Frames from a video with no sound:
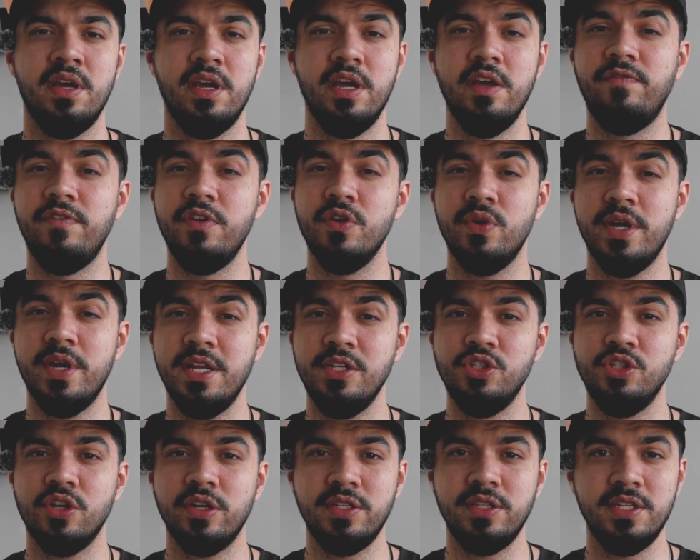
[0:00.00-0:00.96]
If you
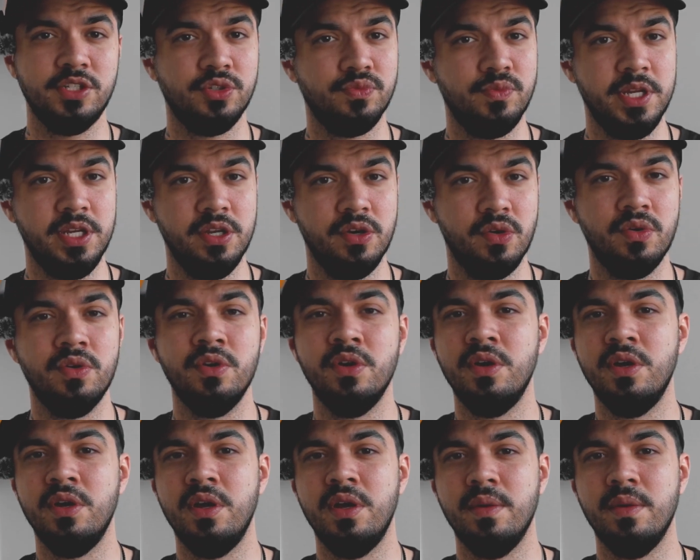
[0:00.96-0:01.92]
enjoyed this video,
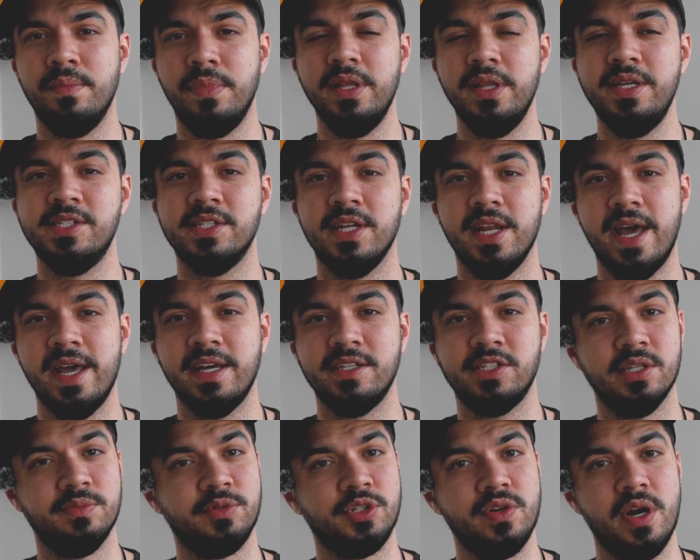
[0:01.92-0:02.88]
please like,
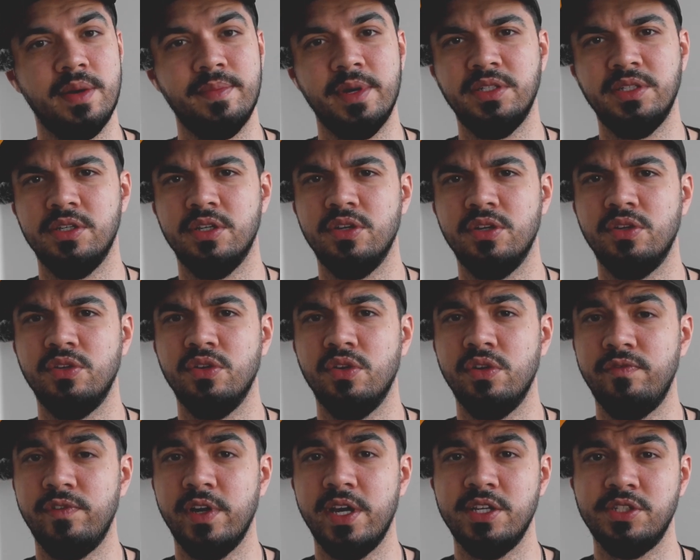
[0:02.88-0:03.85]
subscribe, and turn on
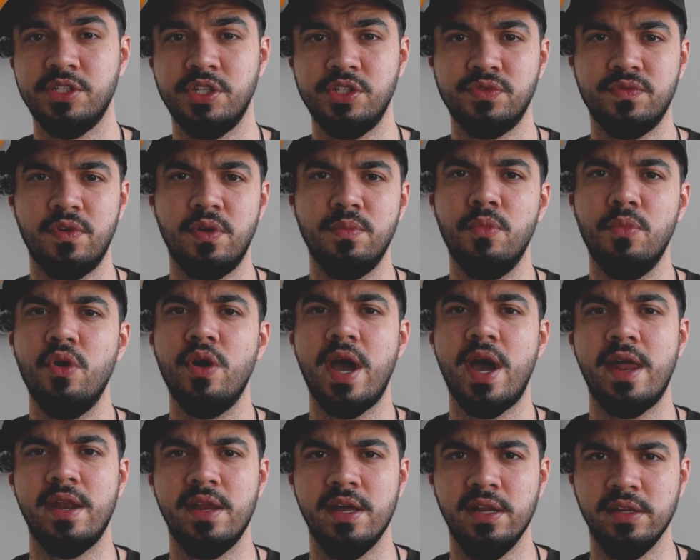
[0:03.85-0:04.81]
notifications for more
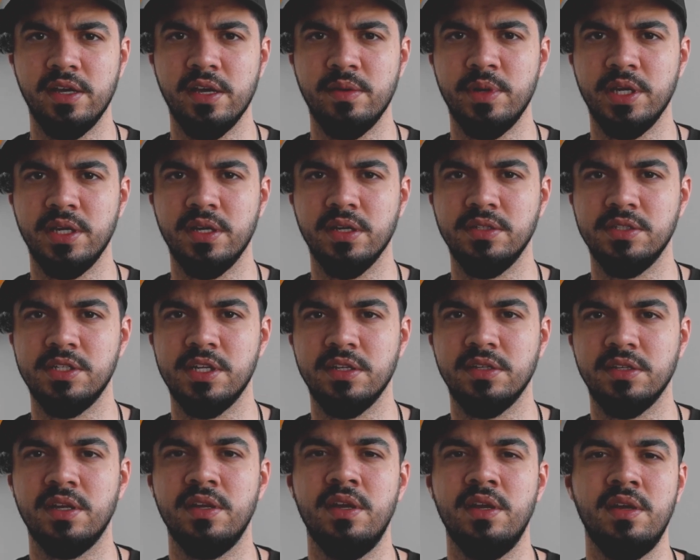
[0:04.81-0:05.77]
handheld gaming
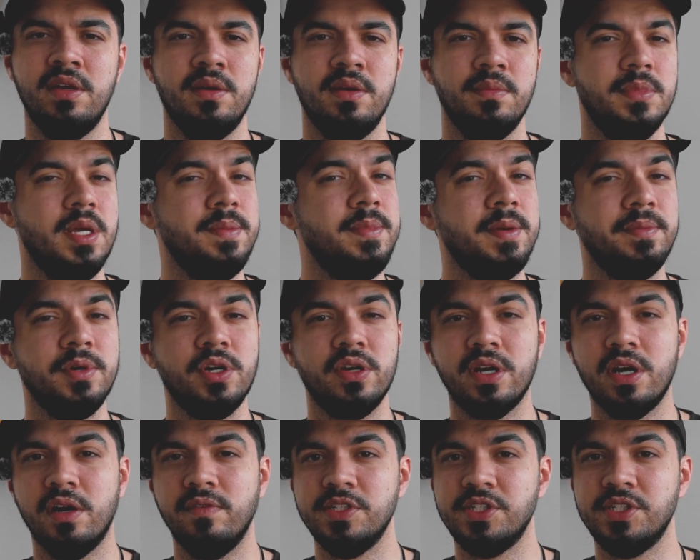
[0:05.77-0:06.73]
content. Maybe I'm
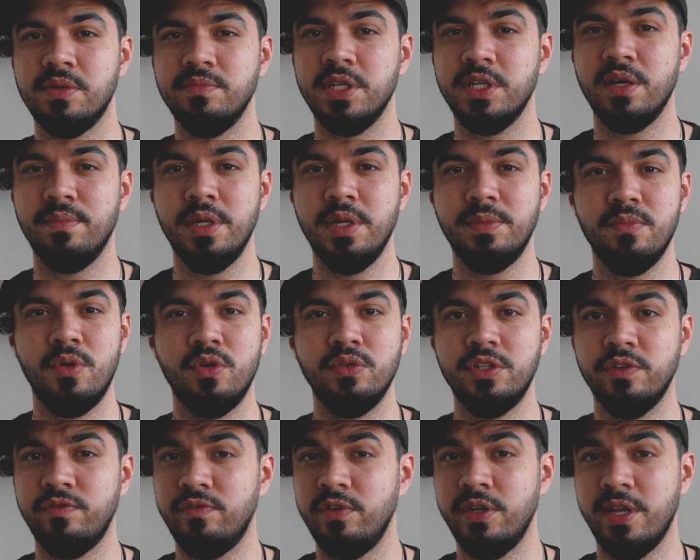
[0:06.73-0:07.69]
gonna cover something a bit more
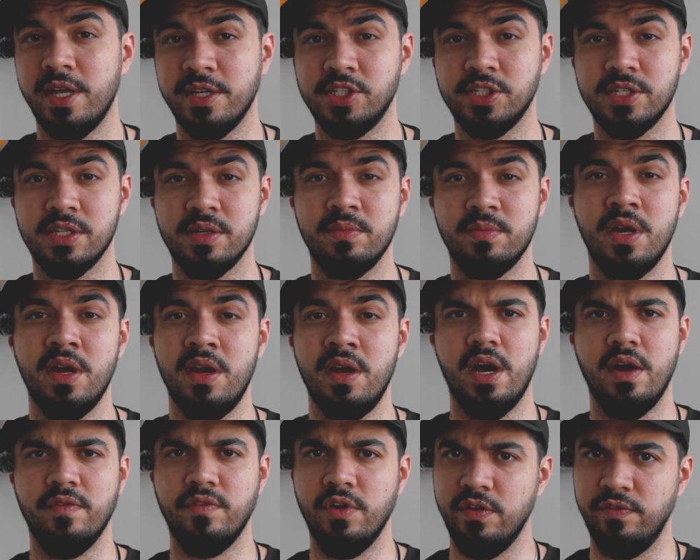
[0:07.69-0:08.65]
different next time.
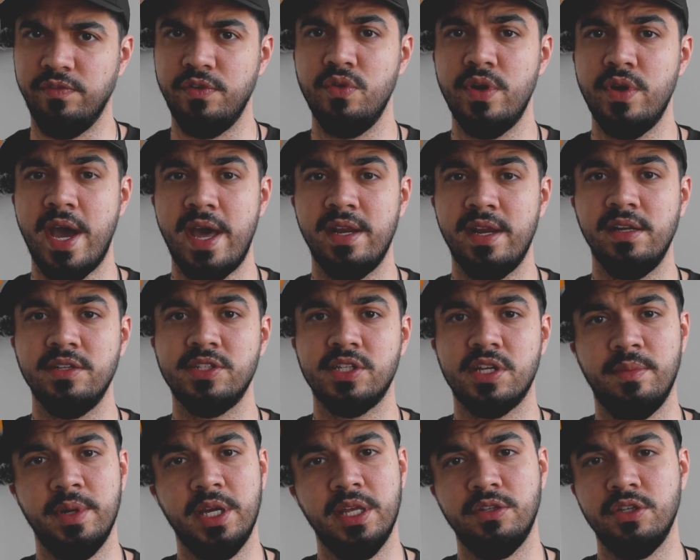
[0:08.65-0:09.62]
I've got a few handhelds
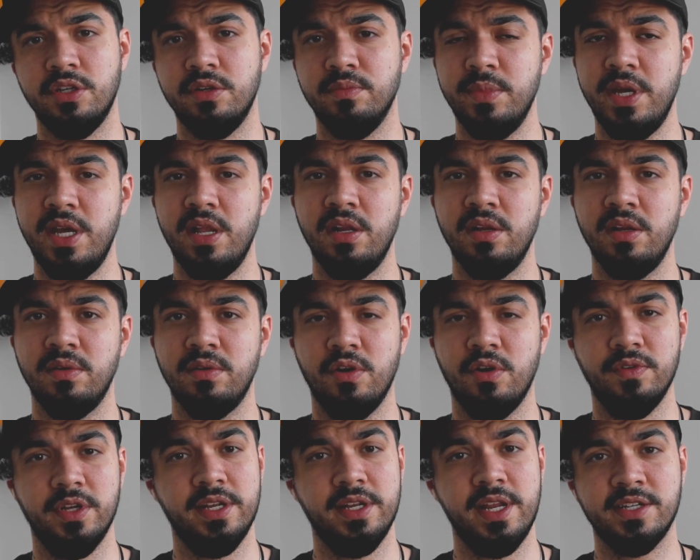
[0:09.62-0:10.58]
coming into the mail
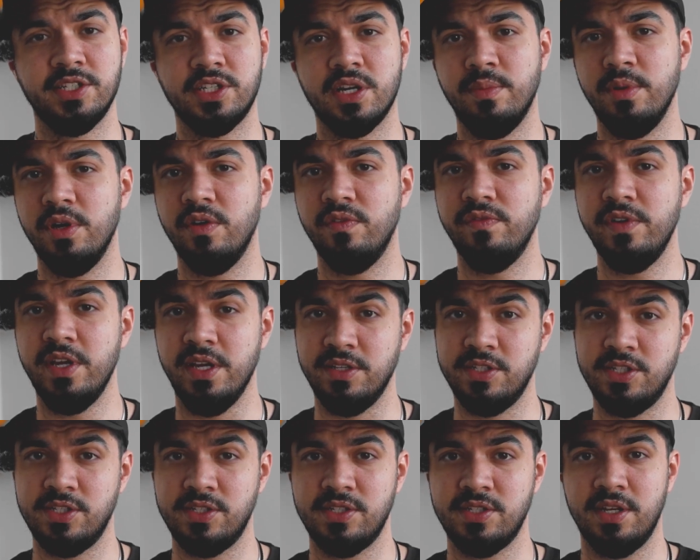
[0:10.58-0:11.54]
over the next couple of
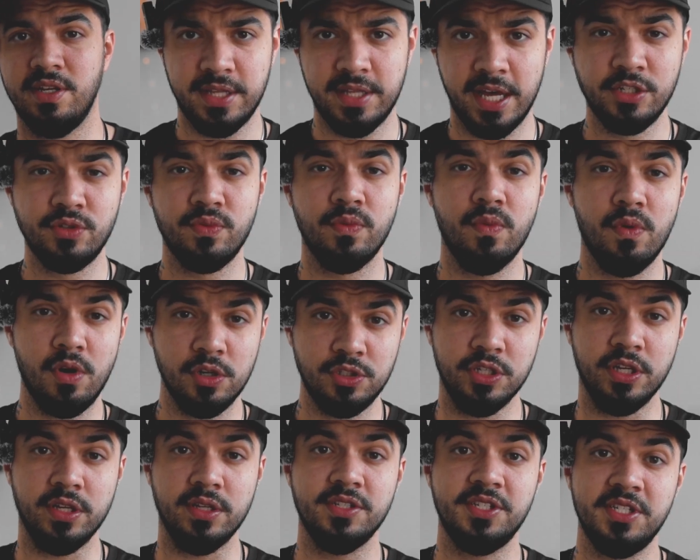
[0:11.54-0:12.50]
weeks. Thanks for
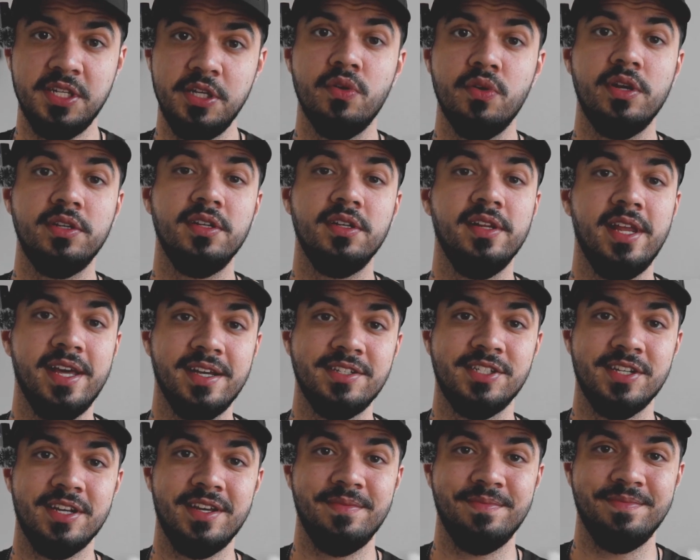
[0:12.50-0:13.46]
watching. See you until
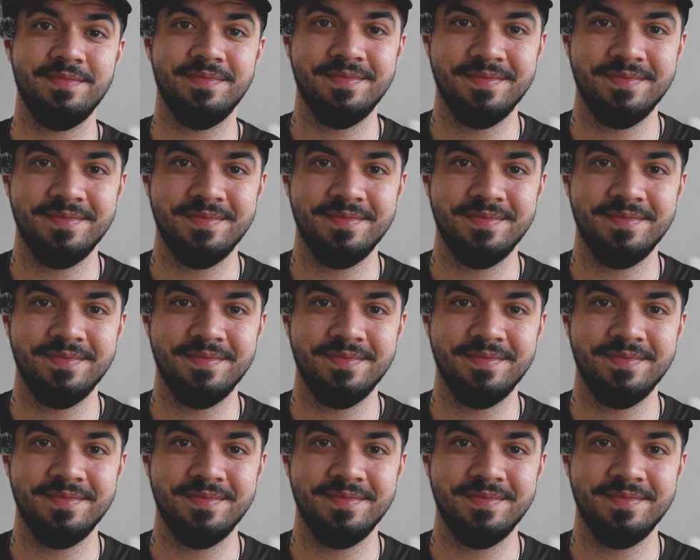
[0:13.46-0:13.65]
next time.